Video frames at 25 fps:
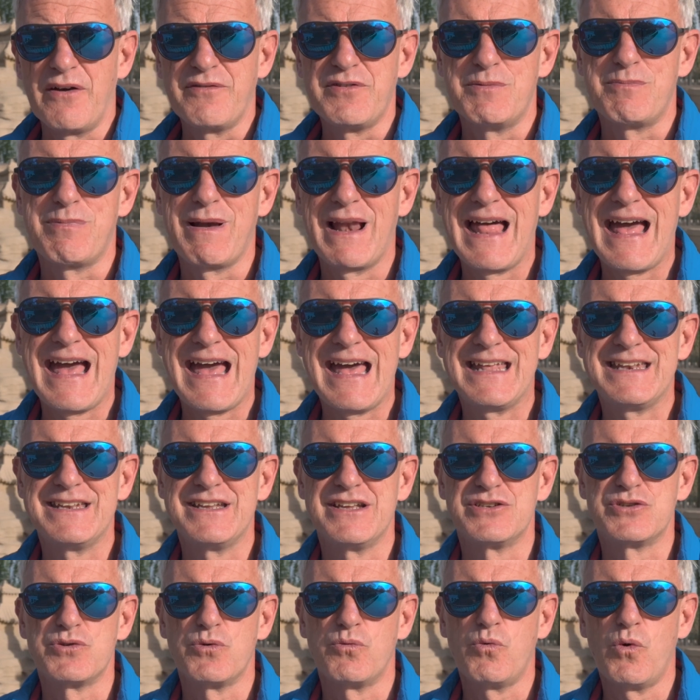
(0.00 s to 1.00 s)
if you
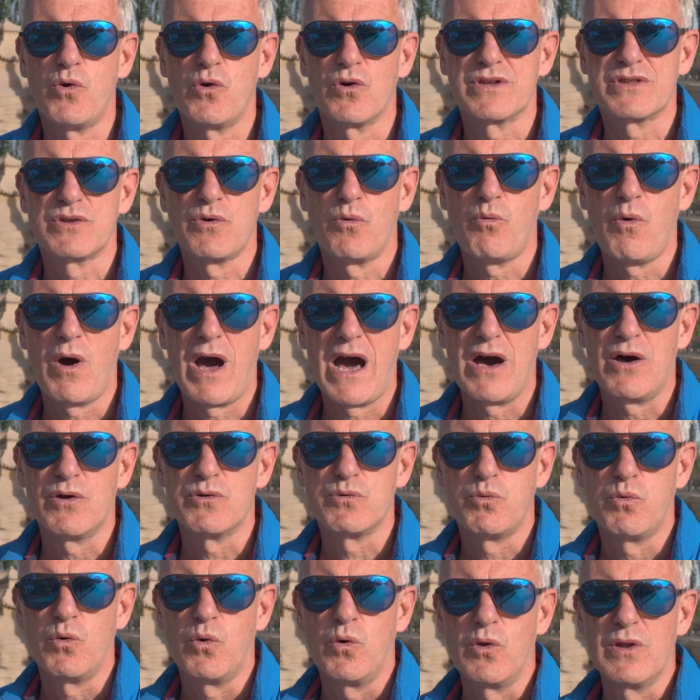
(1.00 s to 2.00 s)
plan to walk the wild
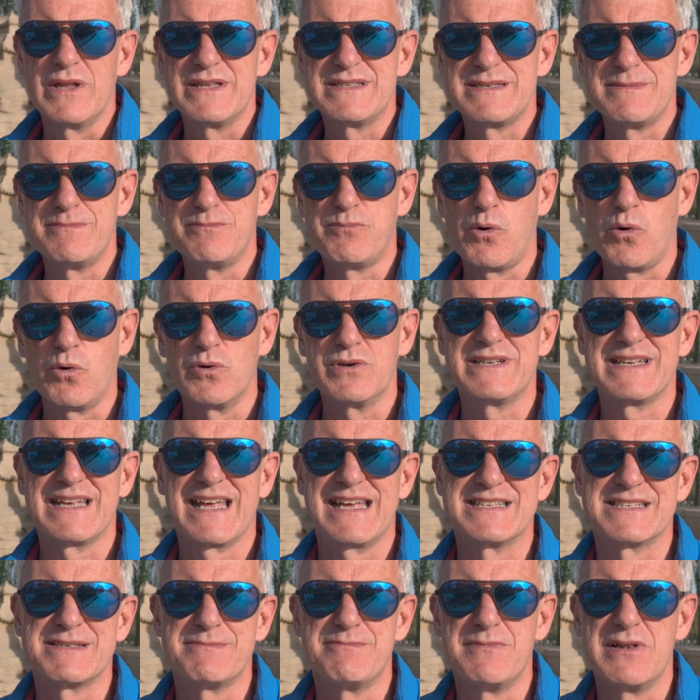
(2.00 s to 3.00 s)
wall, it's important to
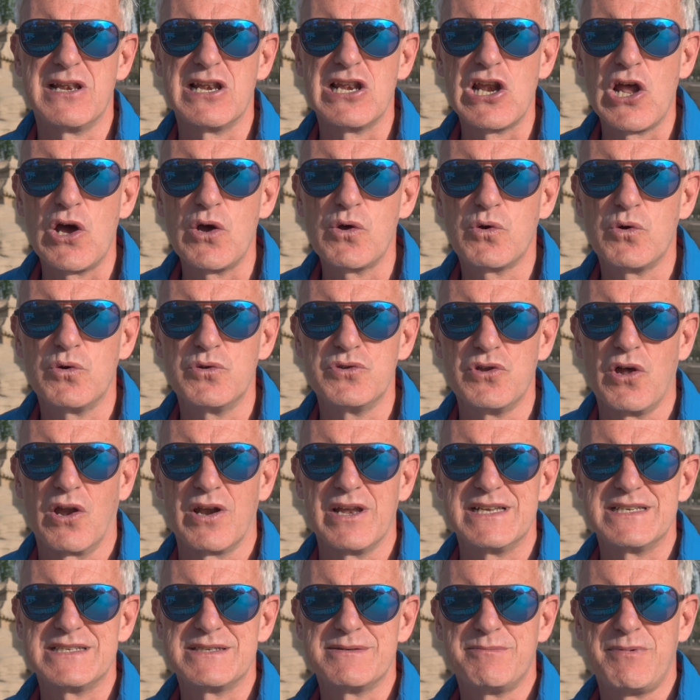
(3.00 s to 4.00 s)
get some local
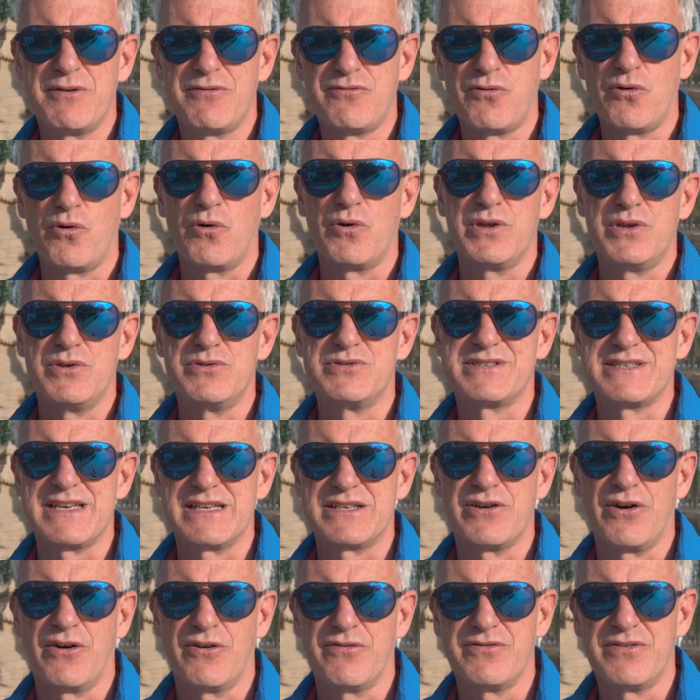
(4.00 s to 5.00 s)
knowledge before you
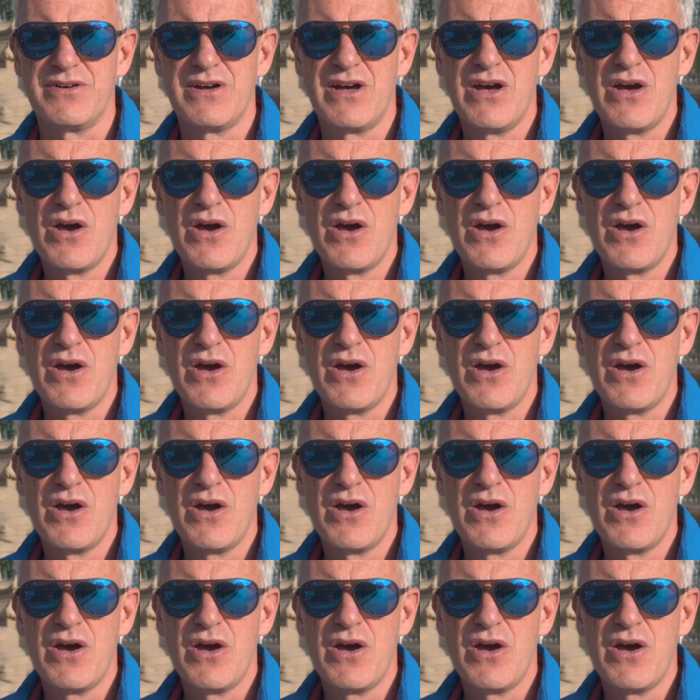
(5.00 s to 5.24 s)
set off.